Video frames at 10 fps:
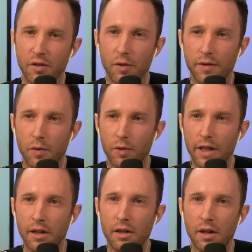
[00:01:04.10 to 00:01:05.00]
North
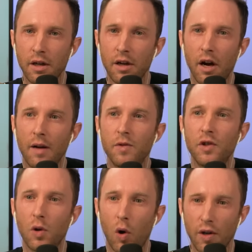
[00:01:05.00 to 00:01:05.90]
Korea, I'm
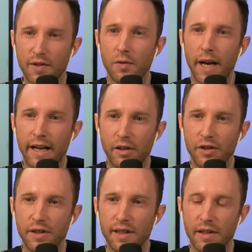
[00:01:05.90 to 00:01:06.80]
sure also
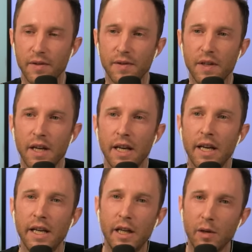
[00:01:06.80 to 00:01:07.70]
energy deals.
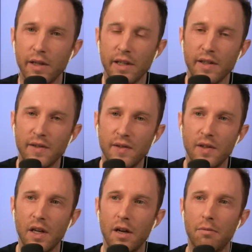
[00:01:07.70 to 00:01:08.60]
Here he is
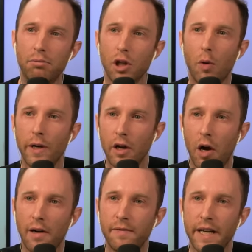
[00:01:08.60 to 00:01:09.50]
blowing
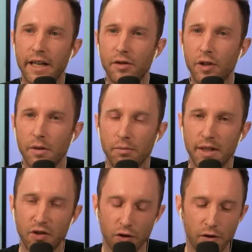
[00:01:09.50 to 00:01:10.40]
off Andrea
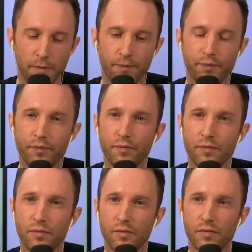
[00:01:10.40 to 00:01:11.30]
Mitchell
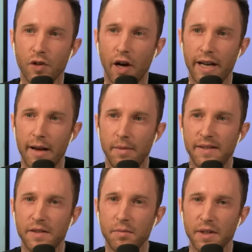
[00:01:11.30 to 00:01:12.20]
on
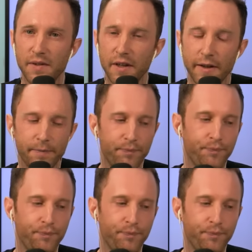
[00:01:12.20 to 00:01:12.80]
MSNBC.